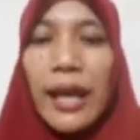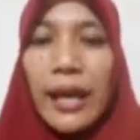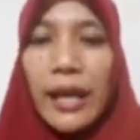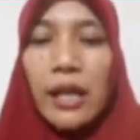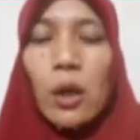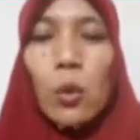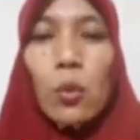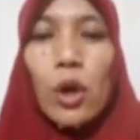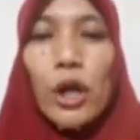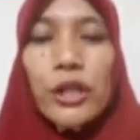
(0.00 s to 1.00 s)
And
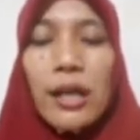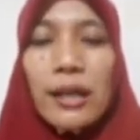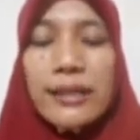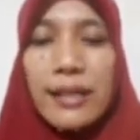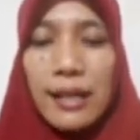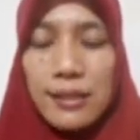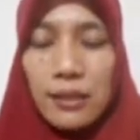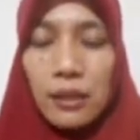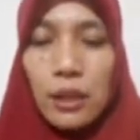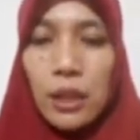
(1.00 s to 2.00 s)
what
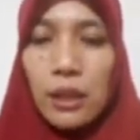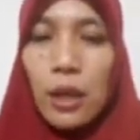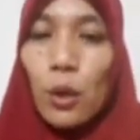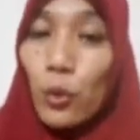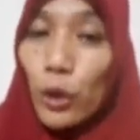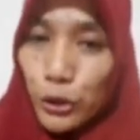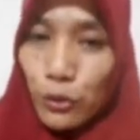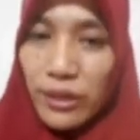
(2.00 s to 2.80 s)
do